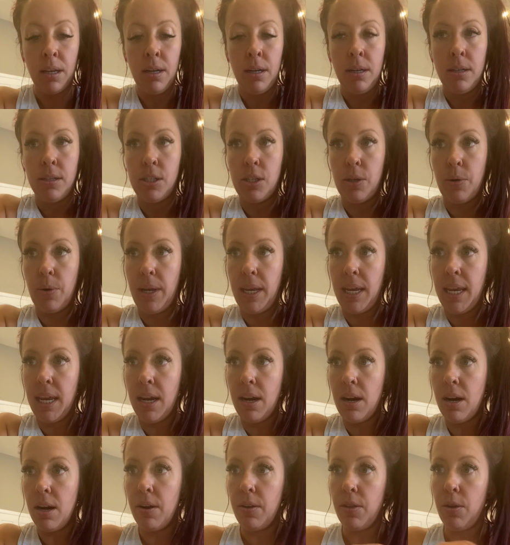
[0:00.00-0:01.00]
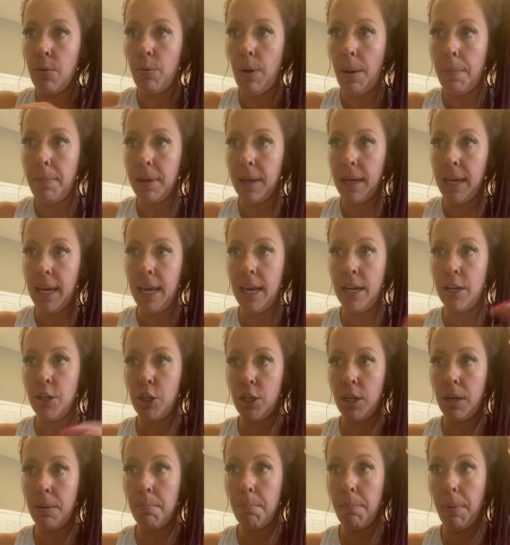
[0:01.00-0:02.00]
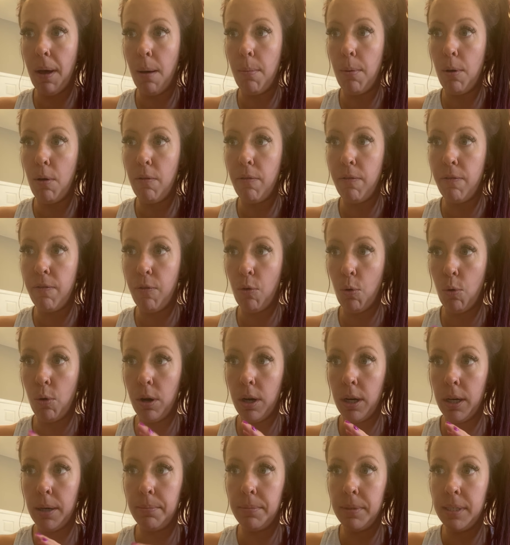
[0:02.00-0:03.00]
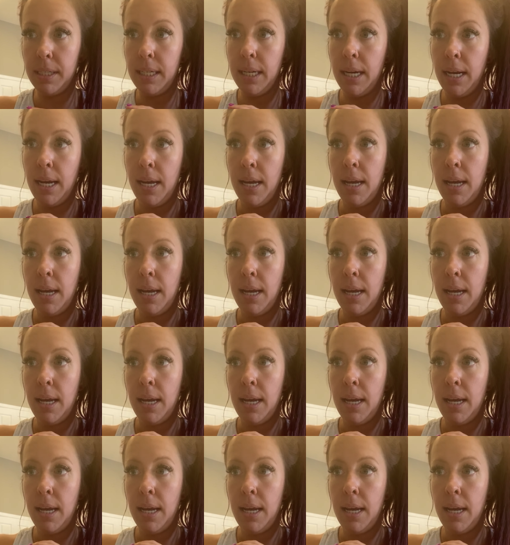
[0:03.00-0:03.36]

So here the replication bubble formed